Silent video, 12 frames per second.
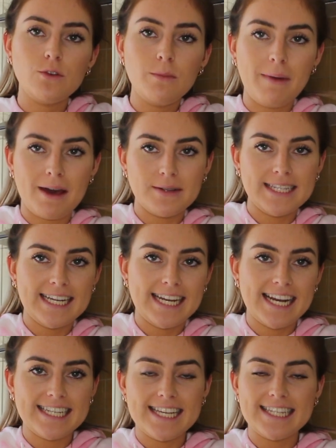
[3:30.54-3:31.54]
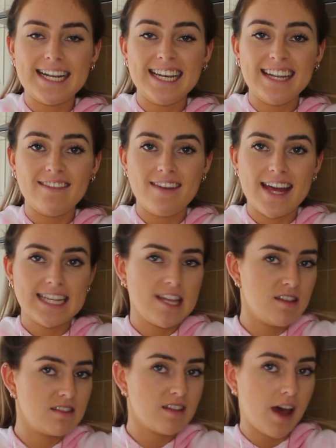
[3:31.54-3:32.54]
is all melted and it's just to leave
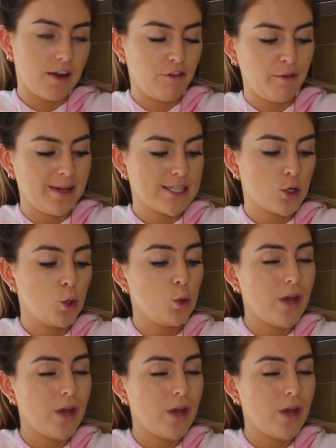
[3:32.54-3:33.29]
it to the side for a bit to cool